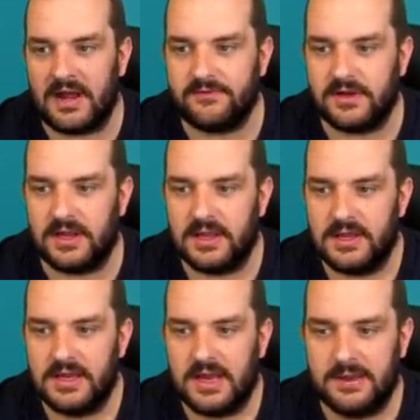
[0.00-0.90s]
haven't I?
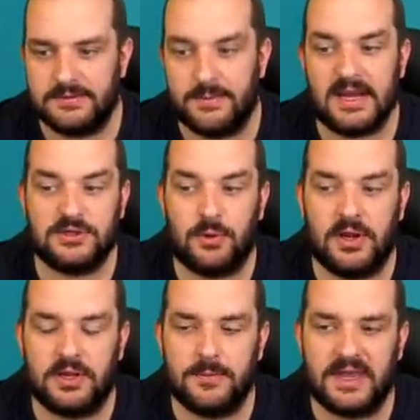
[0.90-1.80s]
So
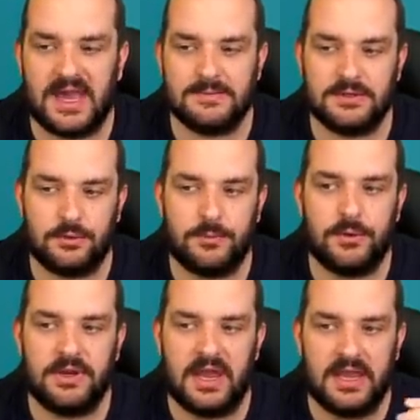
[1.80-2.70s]
Batshuayi could be a captain or
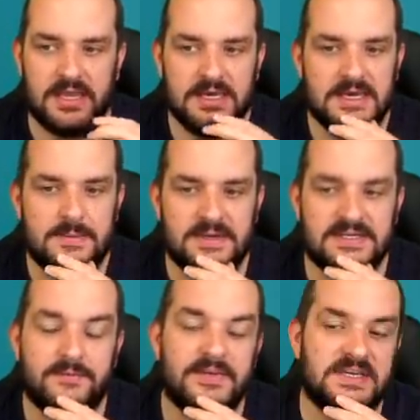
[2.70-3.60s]
Meunier. It's
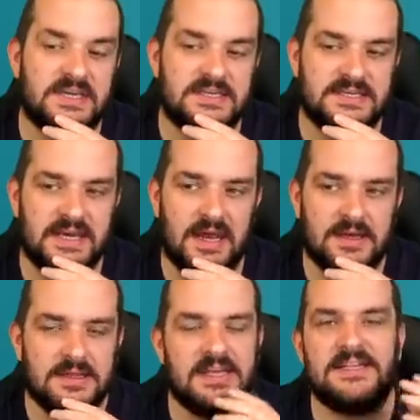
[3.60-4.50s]
something to consider.
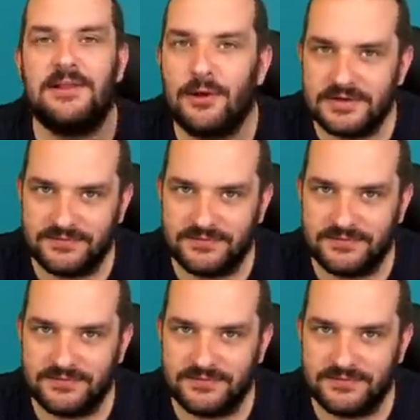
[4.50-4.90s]
There's lots of